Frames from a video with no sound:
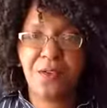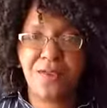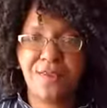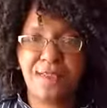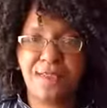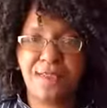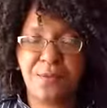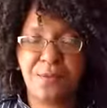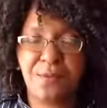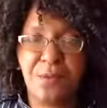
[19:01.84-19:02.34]

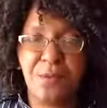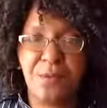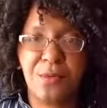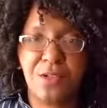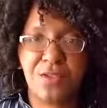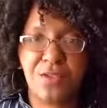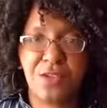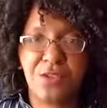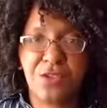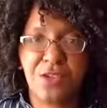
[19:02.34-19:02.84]
things that people are
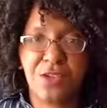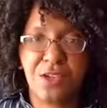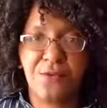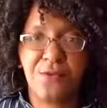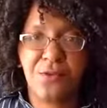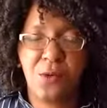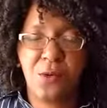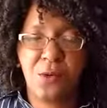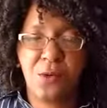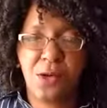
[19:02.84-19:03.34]
searching
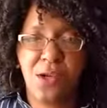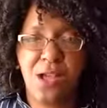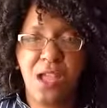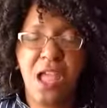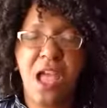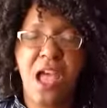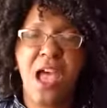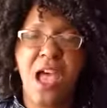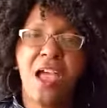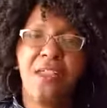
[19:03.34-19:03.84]
for,
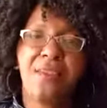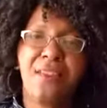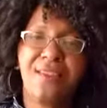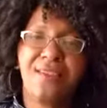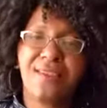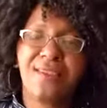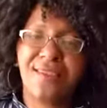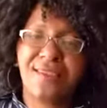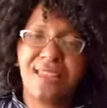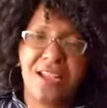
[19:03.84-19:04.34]
and
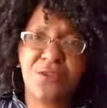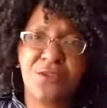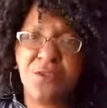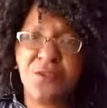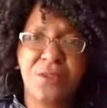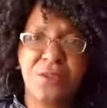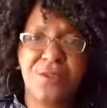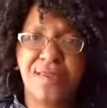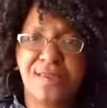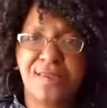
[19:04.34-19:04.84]
then schedule
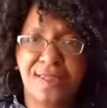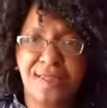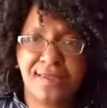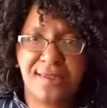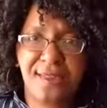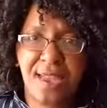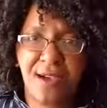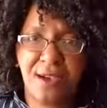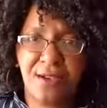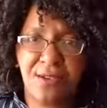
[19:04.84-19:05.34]
those things
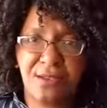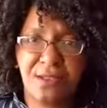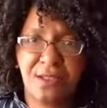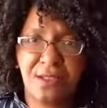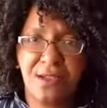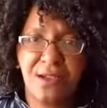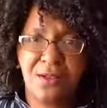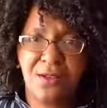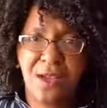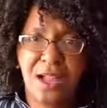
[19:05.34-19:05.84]
out,
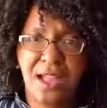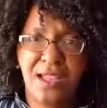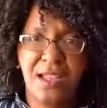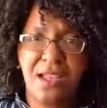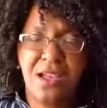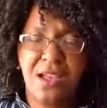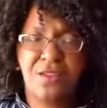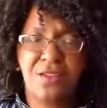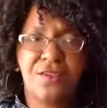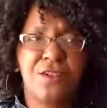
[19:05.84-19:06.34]

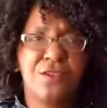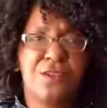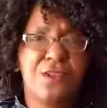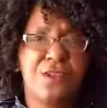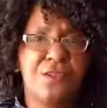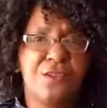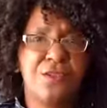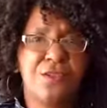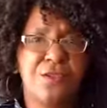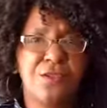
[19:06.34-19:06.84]
right? So
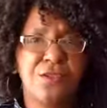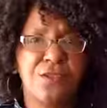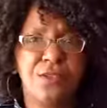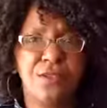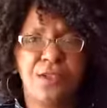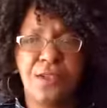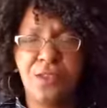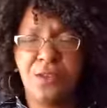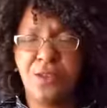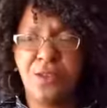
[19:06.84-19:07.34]
that
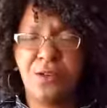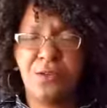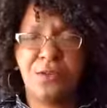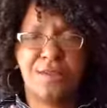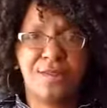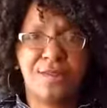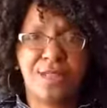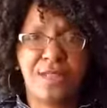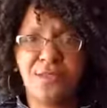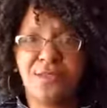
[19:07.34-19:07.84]
you're, you know,
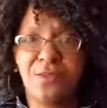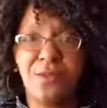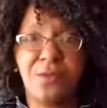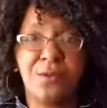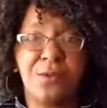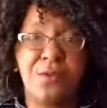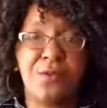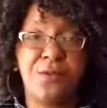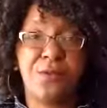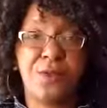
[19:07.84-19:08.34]

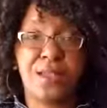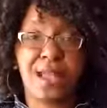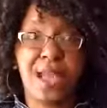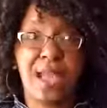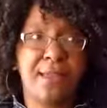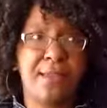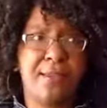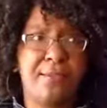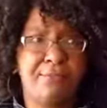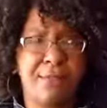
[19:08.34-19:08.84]

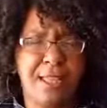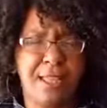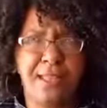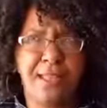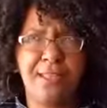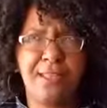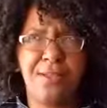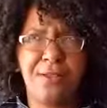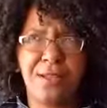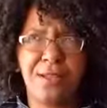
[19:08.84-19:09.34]
I
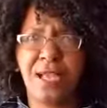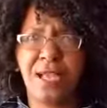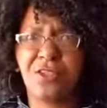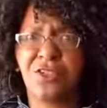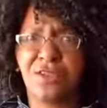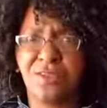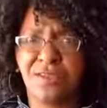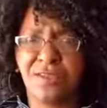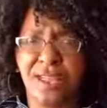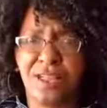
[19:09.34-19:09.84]
think you can
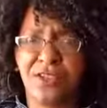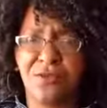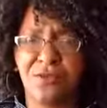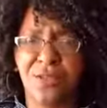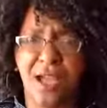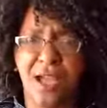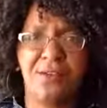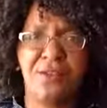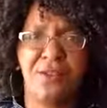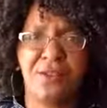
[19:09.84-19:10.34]
actually schedule
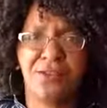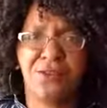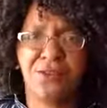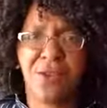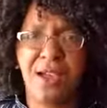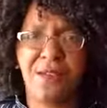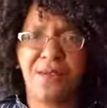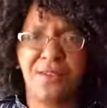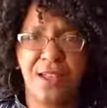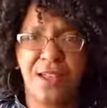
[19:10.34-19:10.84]
out your
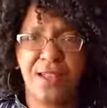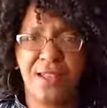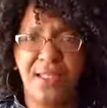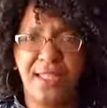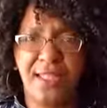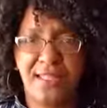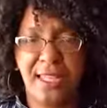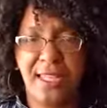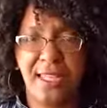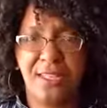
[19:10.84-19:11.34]
drafts on
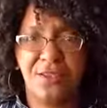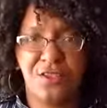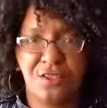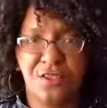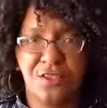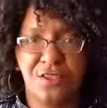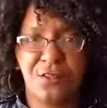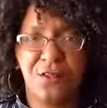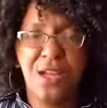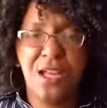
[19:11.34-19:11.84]
LinkedIn
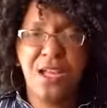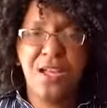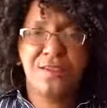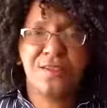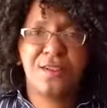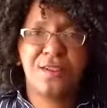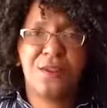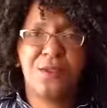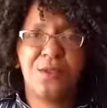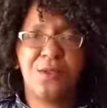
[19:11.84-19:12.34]
too.
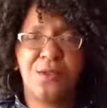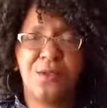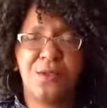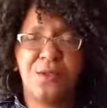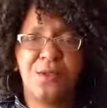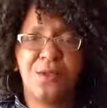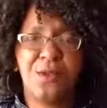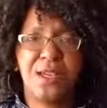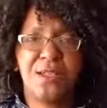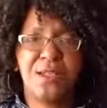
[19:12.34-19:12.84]
So
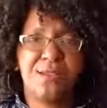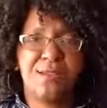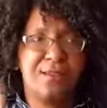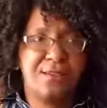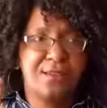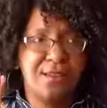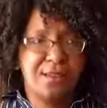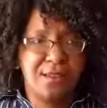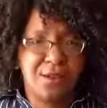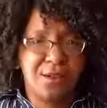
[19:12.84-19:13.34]
you
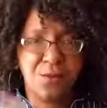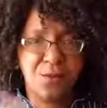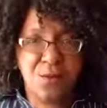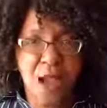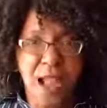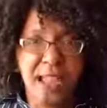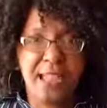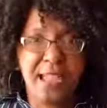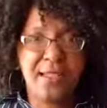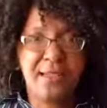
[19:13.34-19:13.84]
can
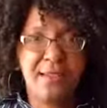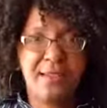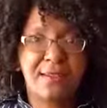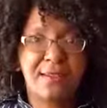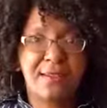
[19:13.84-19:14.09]
write